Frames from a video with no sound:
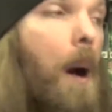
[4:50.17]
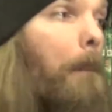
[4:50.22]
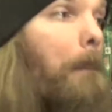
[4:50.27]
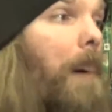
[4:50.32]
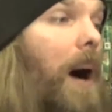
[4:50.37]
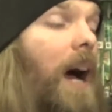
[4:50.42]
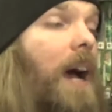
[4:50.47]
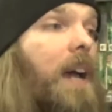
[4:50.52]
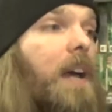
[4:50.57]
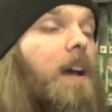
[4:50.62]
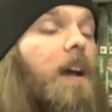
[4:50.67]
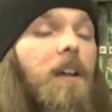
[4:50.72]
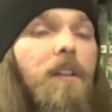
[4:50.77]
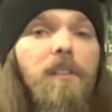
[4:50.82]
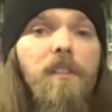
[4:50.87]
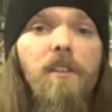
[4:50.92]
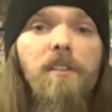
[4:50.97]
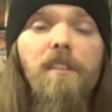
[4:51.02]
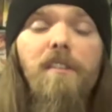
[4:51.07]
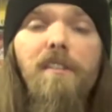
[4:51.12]
by
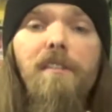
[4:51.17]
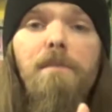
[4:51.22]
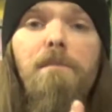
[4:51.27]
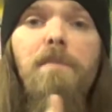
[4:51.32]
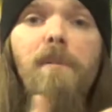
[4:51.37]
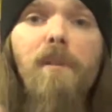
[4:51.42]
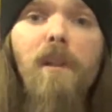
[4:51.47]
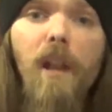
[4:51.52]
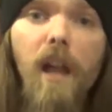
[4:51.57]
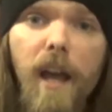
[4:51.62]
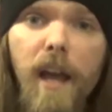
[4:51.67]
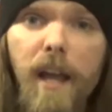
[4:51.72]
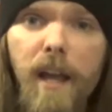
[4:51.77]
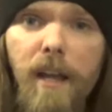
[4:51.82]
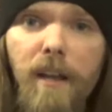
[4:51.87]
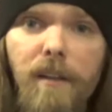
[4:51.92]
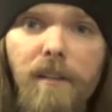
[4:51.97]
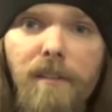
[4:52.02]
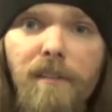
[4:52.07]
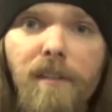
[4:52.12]
the
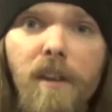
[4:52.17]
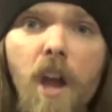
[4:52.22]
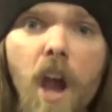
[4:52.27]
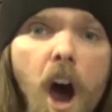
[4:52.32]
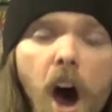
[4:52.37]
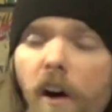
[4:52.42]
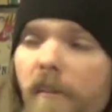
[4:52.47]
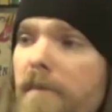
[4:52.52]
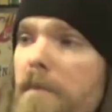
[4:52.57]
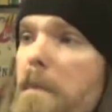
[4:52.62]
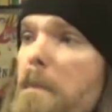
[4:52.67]
displays of